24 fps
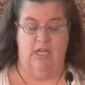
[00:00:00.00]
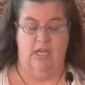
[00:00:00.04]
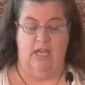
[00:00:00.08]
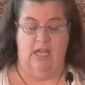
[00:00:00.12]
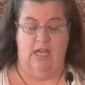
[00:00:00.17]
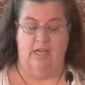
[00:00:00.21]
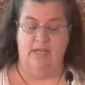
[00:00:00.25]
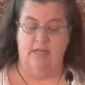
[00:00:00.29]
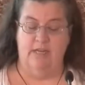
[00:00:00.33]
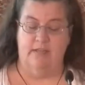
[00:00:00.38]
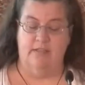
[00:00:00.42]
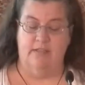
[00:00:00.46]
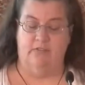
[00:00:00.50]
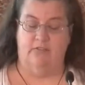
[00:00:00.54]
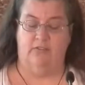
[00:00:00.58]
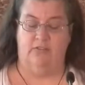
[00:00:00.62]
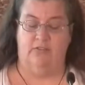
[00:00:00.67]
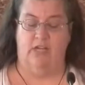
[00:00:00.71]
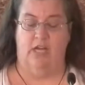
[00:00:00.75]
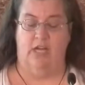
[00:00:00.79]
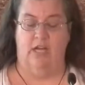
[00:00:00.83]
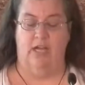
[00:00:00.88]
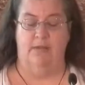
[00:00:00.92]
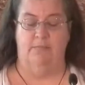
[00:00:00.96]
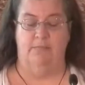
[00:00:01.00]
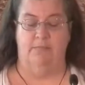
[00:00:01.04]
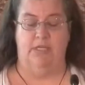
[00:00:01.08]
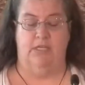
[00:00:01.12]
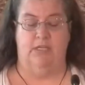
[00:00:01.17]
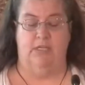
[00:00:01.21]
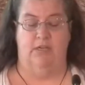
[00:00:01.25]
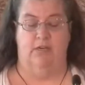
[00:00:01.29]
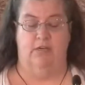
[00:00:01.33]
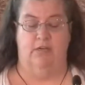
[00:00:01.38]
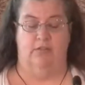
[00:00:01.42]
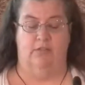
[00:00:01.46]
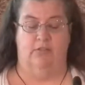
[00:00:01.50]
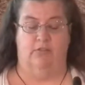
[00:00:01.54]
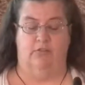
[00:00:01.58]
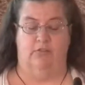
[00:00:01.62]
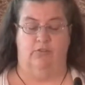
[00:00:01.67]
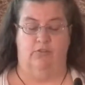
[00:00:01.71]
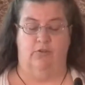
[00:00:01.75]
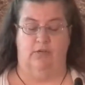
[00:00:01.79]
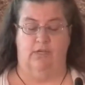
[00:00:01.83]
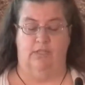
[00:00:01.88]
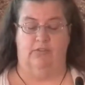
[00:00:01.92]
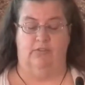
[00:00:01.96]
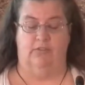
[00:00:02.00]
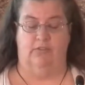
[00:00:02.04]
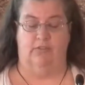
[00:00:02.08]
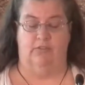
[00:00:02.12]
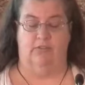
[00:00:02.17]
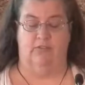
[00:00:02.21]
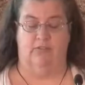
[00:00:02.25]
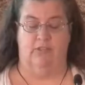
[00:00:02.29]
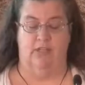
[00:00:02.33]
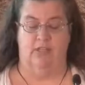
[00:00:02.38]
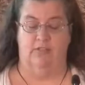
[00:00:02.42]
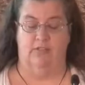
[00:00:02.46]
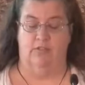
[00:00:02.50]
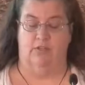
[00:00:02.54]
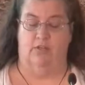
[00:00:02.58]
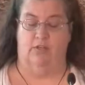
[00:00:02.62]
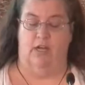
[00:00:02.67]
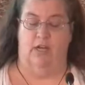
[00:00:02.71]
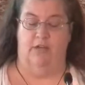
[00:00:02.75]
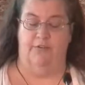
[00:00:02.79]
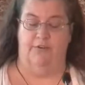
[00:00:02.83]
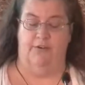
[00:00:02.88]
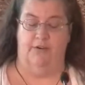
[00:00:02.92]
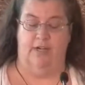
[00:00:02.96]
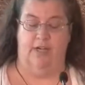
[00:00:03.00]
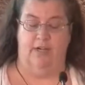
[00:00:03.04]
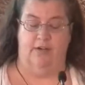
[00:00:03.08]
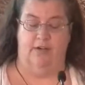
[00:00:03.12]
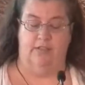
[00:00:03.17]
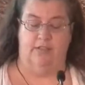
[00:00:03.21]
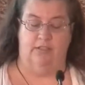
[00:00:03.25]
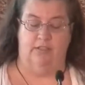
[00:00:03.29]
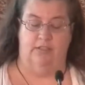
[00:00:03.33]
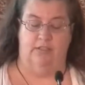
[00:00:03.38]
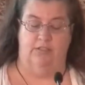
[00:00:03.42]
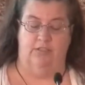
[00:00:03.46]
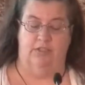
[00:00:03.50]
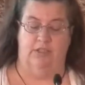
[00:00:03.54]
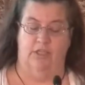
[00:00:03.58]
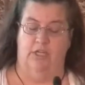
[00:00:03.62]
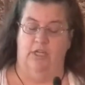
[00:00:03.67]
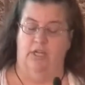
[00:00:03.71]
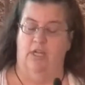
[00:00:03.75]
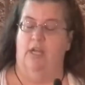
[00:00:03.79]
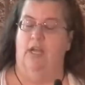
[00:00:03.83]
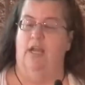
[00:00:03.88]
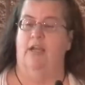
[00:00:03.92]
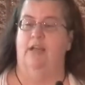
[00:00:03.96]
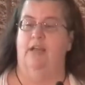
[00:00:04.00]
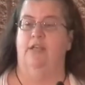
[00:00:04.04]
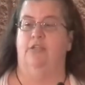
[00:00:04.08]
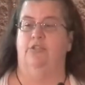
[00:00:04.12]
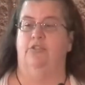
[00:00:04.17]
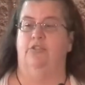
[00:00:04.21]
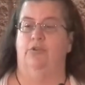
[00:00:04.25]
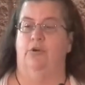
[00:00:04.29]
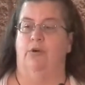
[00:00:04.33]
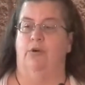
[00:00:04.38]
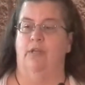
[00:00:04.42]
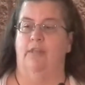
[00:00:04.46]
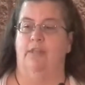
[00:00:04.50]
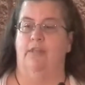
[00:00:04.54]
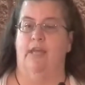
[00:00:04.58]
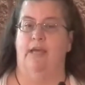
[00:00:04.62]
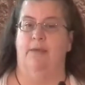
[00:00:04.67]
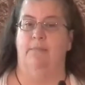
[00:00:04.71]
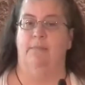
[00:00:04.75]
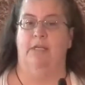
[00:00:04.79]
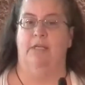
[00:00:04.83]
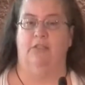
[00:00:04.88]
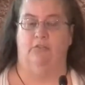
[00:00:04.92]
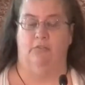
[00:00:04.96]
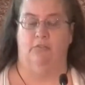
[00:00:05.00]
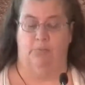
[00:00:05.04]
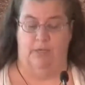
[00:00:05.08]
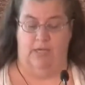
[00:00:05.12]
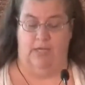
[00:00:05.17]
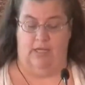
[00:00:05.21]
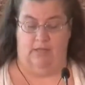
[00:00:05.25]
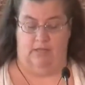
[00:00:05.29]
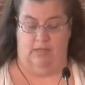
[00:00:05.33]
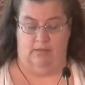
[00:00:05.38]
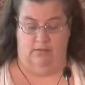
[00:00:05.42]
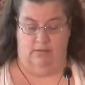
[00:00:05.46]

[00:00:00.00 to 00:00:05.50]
and it is time to hear the stories that center other heritage and enjoy them as well.